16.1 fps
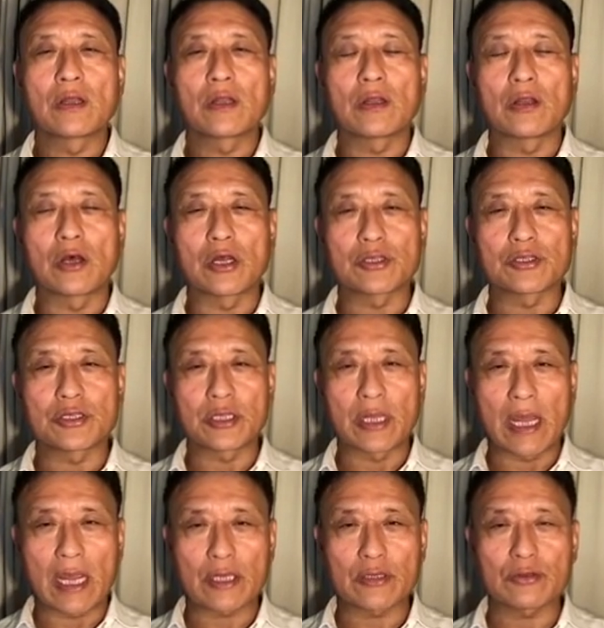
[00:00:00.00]
lost in
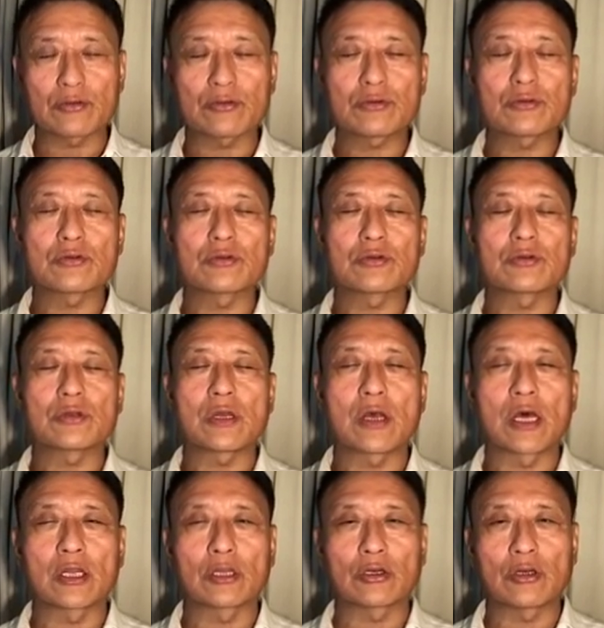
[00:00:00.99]
actions,
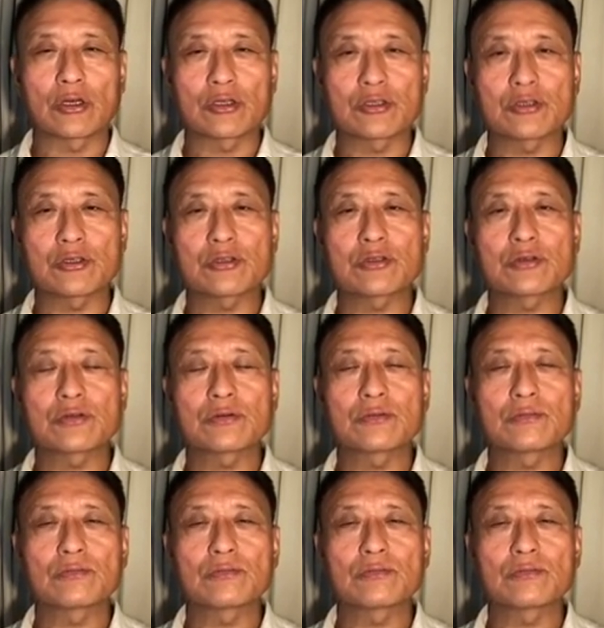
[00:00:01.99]
unconscious.